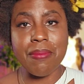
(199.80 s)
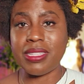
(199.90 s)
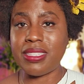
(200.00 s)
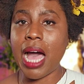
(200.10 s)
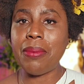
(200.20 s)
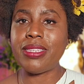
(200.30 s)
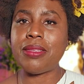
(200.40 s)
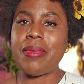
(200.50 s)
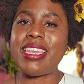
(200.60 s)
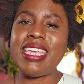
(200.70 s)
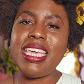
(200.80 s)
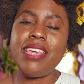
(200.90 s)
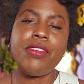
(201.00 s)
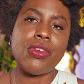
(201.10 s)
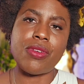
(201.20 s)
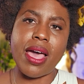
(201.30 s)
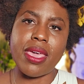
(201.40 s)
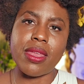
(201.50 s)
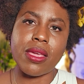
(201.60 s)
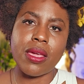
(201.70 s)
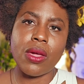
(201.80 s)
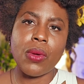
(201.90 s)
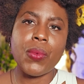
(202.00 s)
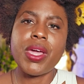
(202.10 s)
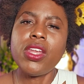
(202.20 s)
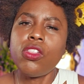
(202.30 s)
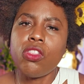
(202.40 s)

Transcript: metabolism, and even your diet. We're going to